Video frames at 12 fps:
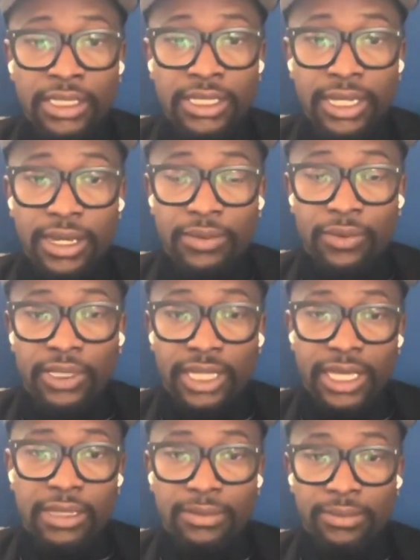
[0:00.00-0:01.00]
to
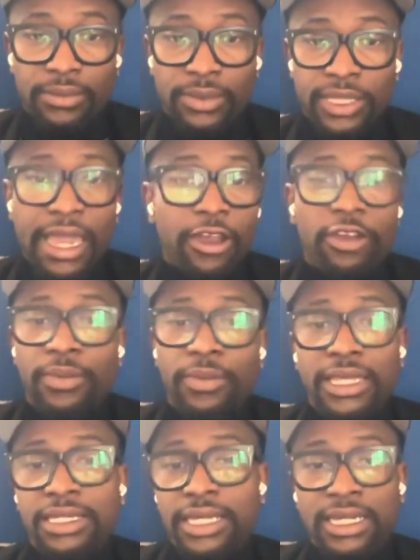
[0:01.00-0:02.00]
really carry me
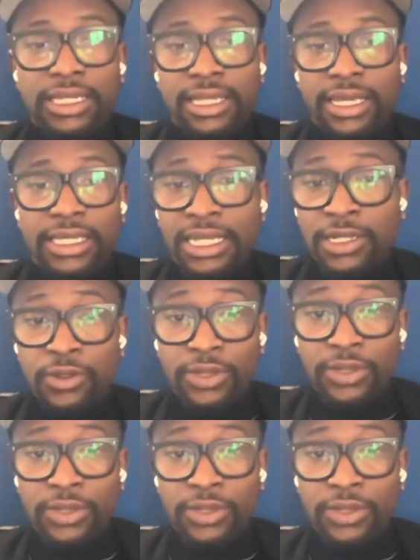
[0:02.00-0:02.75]
into anything because I knew they